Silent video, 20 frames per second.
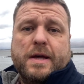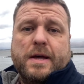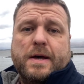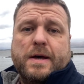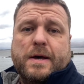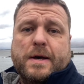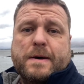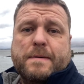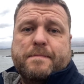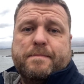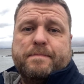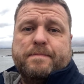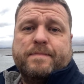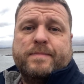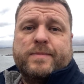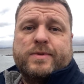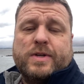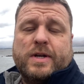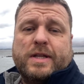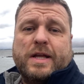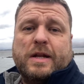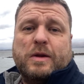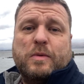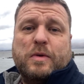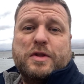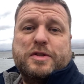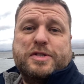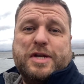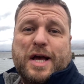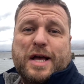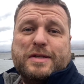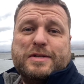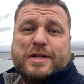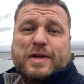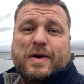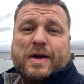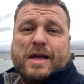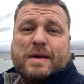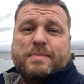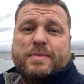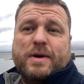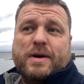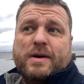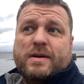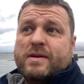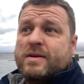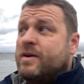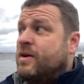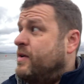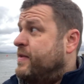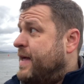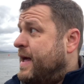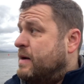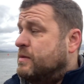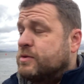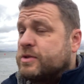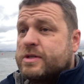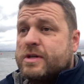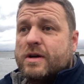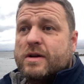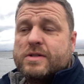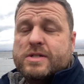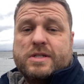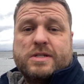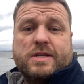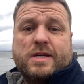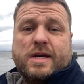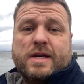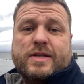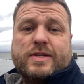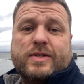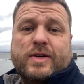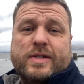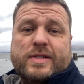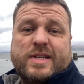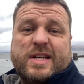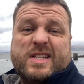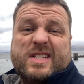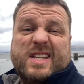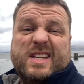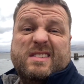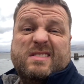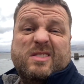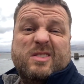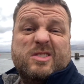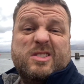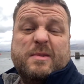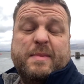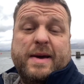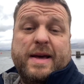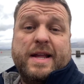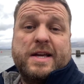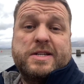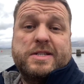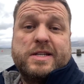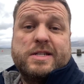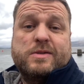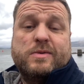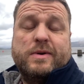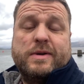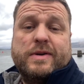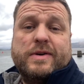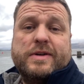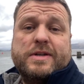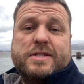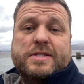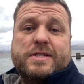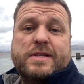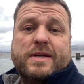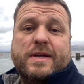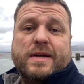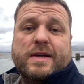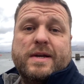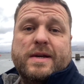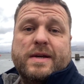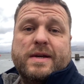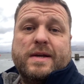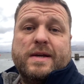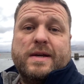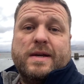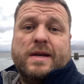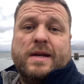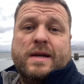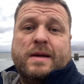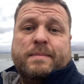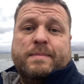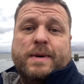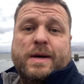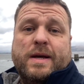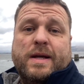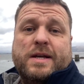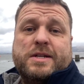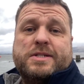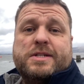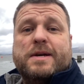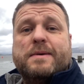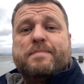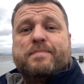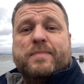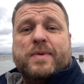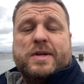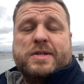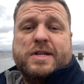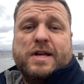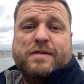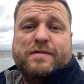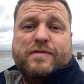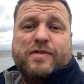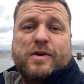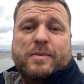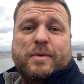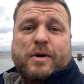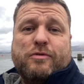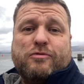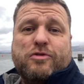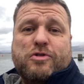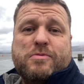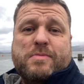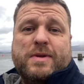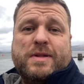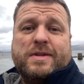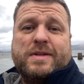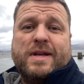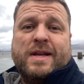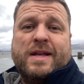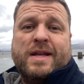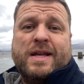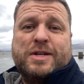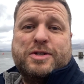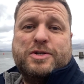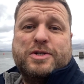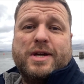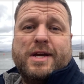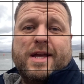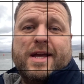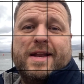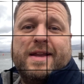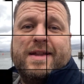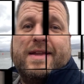so I don't know what the town's like. But on the outskirts, this quayside is actually not too bad. Actually, it's quite nice. But let's go and find my room and let's check in.